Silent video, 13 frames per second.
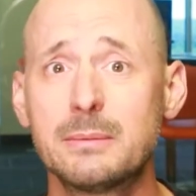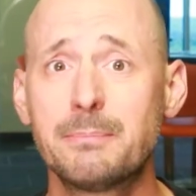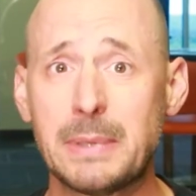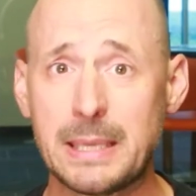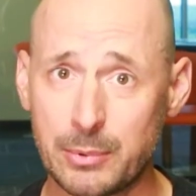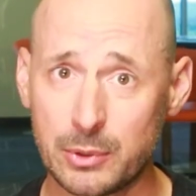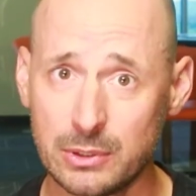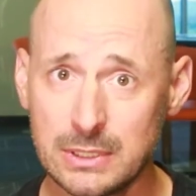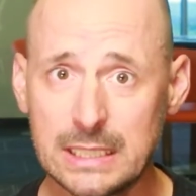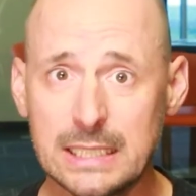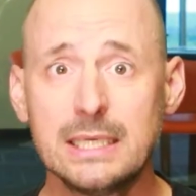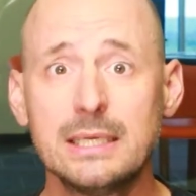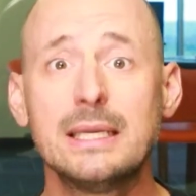people,
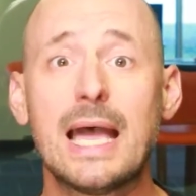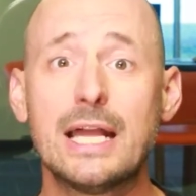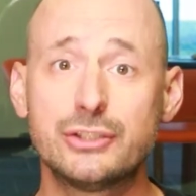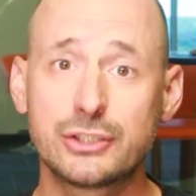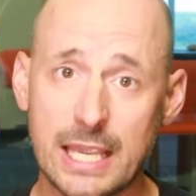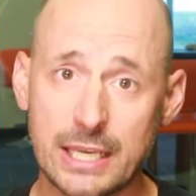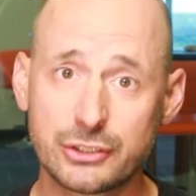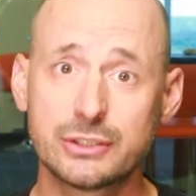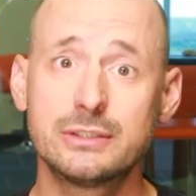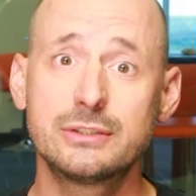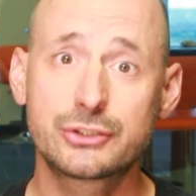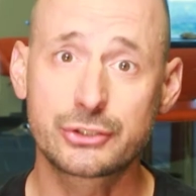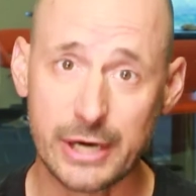
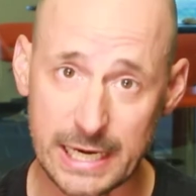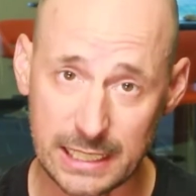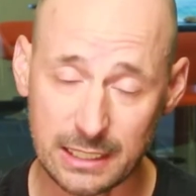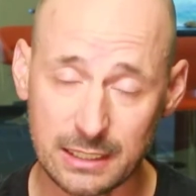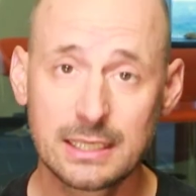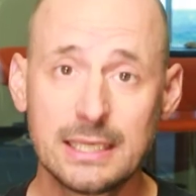education, training.